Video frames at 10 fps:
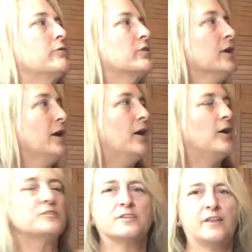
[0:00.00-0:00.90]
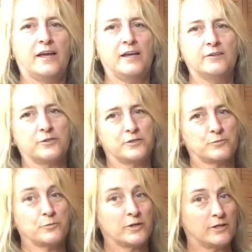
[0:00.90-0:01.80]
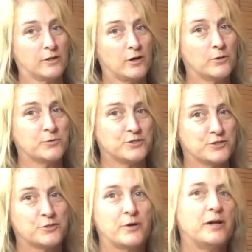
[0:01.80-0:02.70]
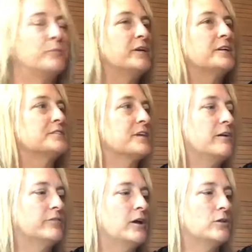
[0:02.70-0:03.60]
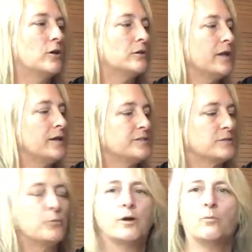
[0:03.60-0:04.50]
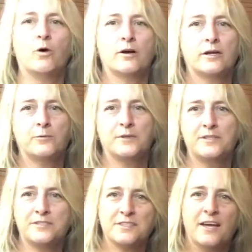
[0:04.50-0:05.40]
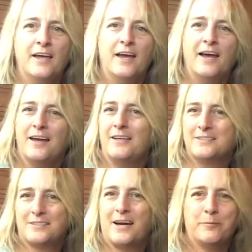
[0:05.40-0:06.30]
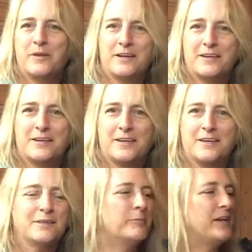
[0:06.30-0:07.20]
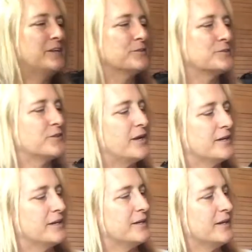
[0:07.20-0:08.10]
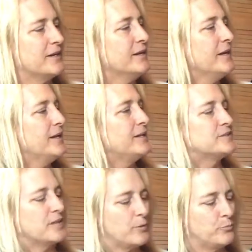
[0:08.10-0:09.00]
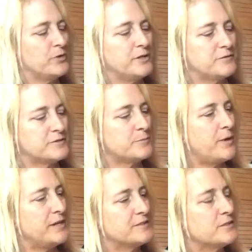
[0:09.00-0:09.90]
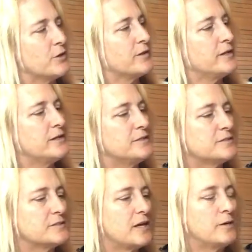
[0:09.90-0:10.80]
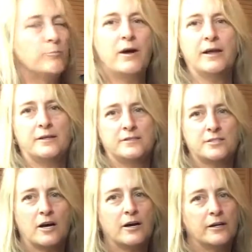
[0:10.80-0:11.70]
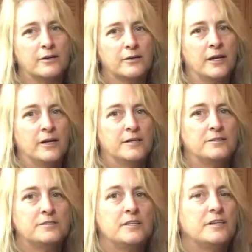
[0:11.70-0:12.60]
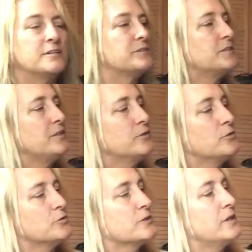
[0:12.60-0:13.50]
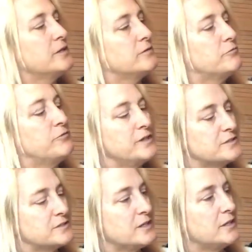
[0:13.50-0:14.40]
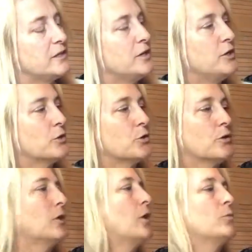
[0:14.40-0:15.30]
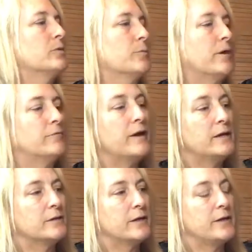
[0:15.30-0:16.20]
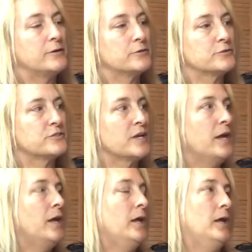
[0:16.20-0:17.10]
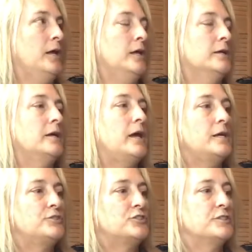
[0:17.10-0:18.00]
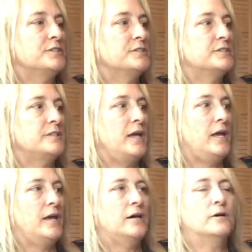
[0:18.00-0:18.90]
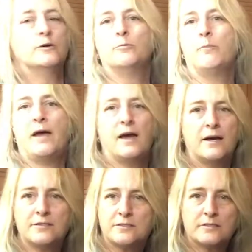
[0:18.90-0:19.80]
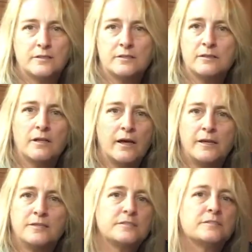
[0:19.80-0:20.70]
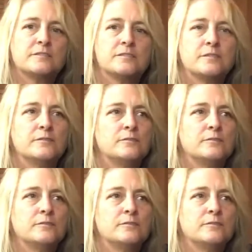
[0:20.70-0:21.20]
over. Also, the handle is really long, which is great because I've got long legs, and when I'm walking with this, I'm not kicking, my heels are not kicking it. It's got plenty of space on the inside. My entire Xena Ziegel kit fits in here, along with my regulators, gauges, mask, lights,